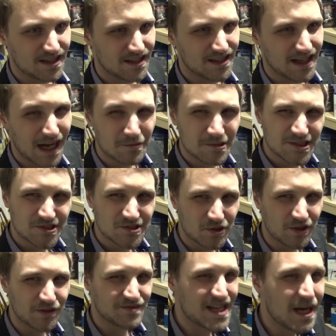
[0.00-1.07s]
I was
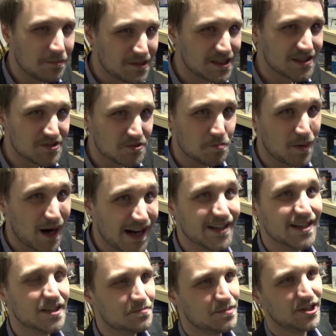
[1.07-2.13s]
sort of tempted to buy
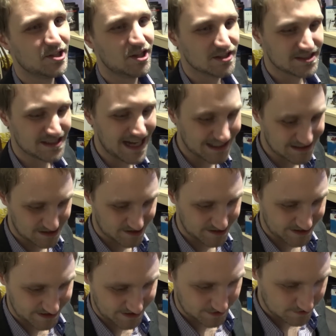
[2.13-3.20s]
it because
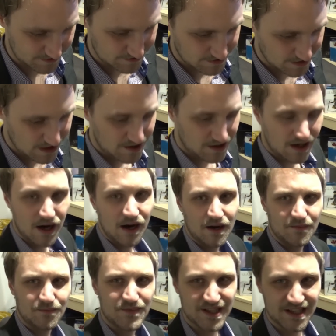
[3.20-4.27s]
actually
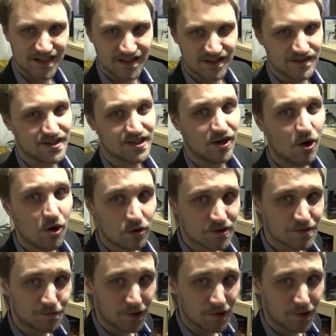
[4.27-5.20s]
the old